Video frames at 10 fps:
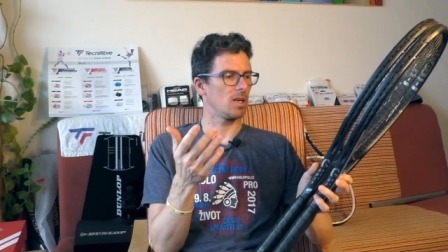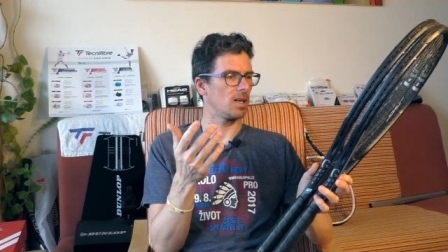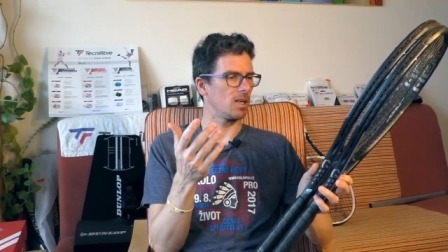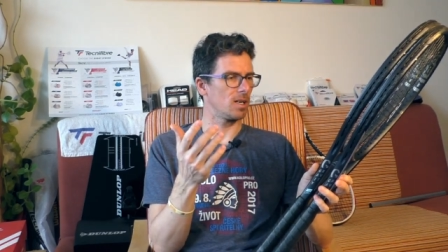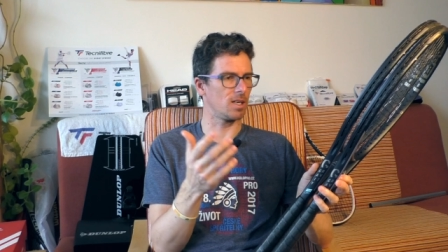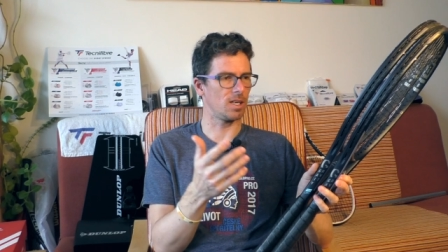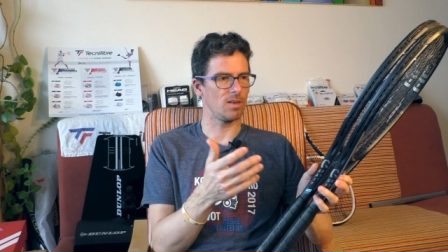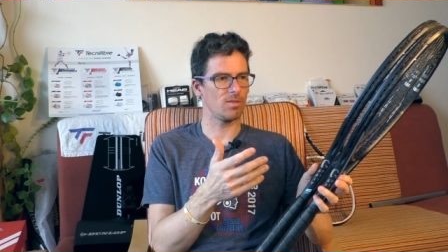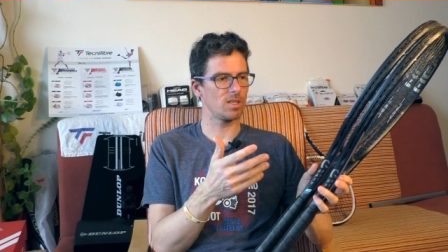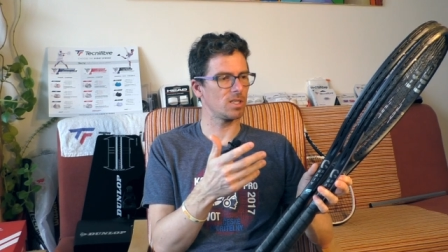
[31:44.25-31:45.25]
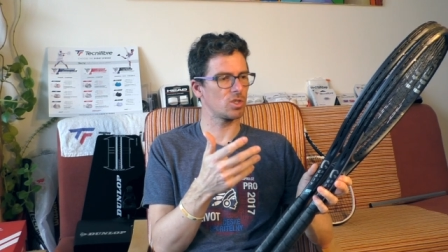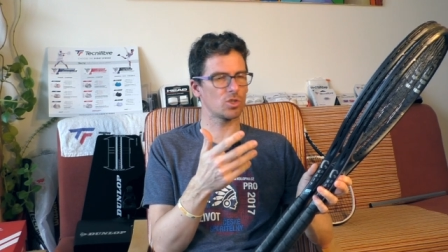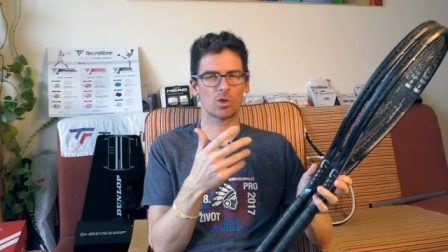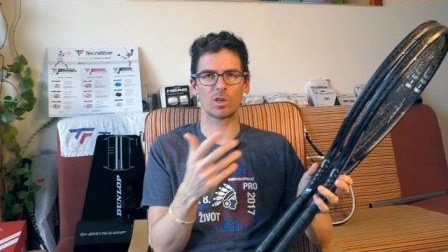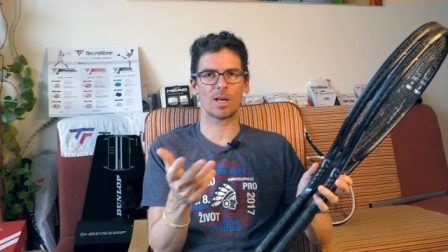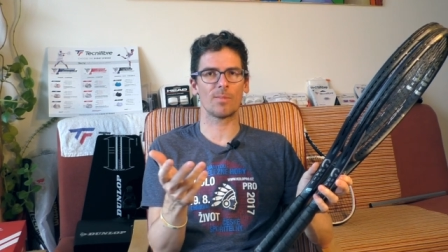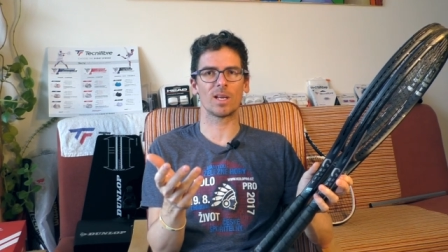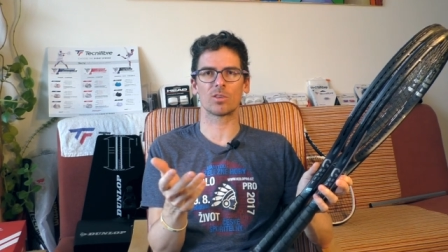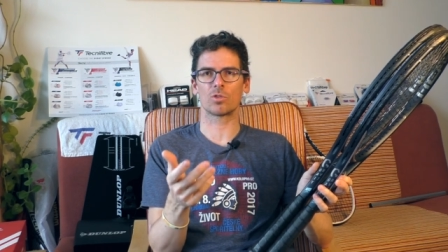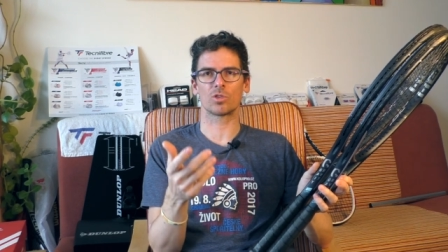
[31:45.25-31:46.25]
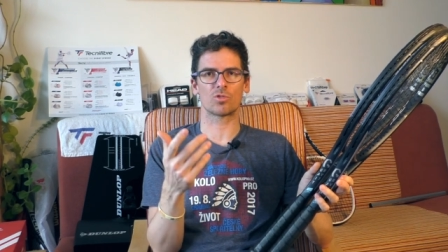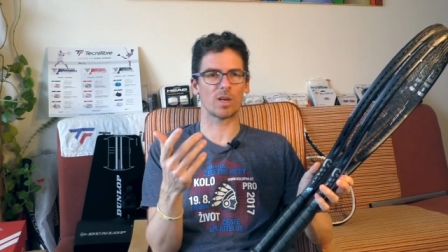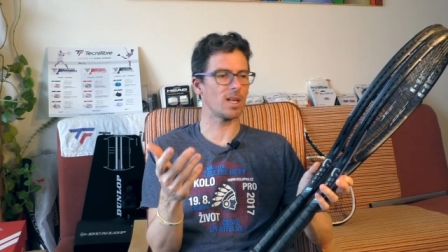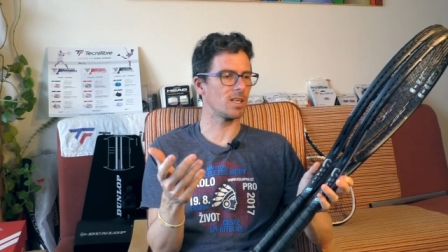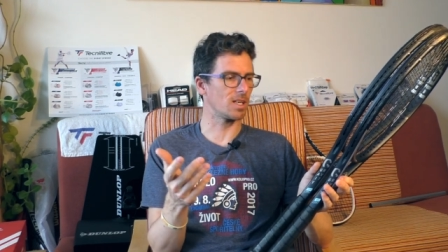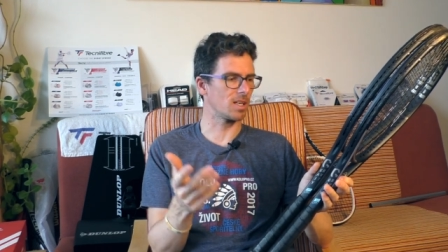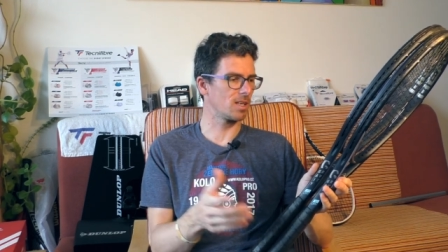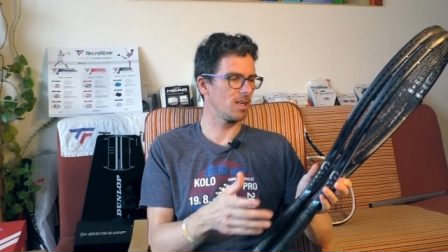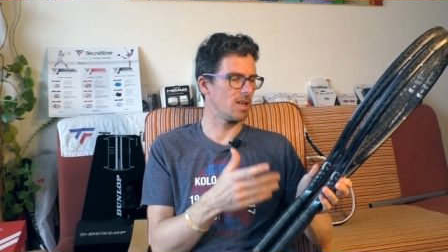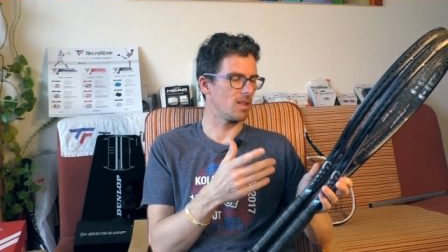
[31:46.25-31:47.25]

Uh, if it is tournament or training,